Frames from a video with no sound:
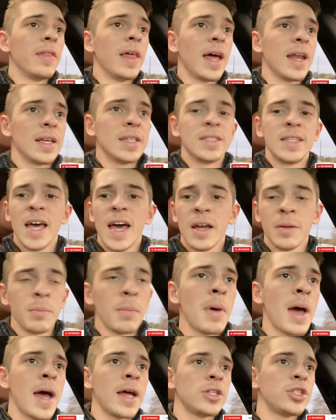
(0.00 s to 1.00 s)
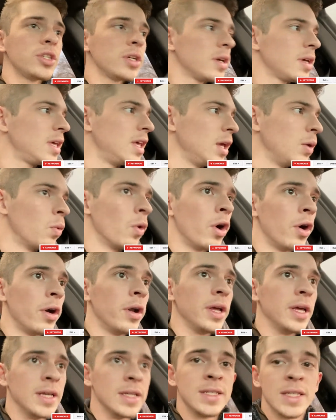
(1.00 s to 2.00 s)
That exact match
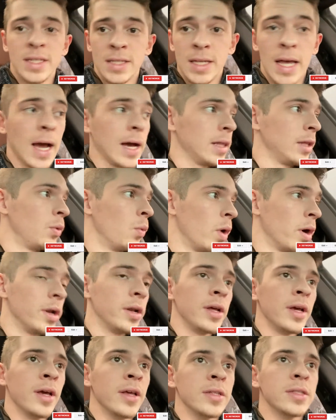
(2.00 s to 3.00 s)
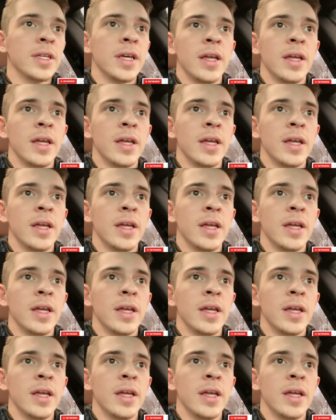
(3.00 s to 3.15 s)
keyword is exactly what it is.